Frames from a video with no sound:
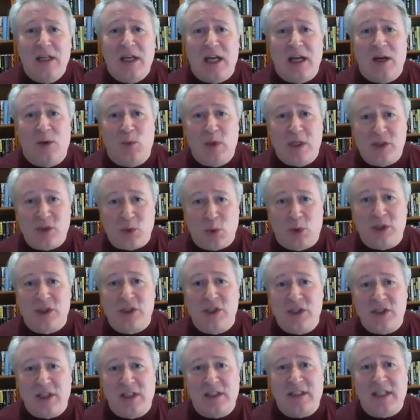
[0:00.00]
resources
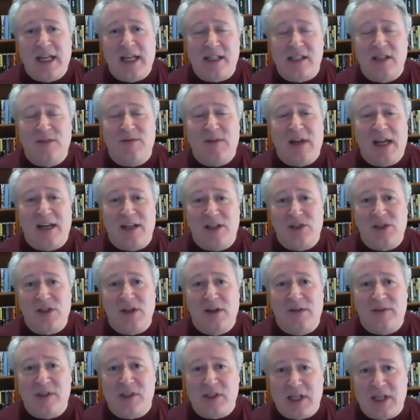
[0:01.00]
that takes advantage of
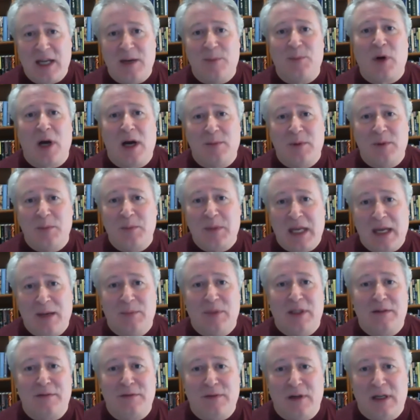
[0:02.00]
the State Problem Gambling
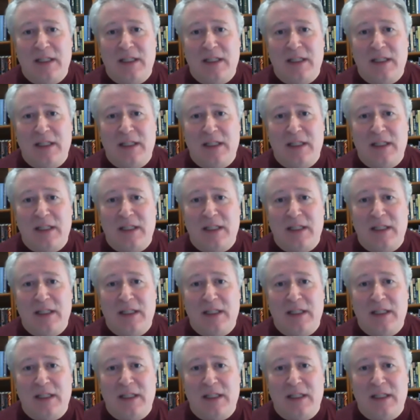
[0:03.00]
Fund.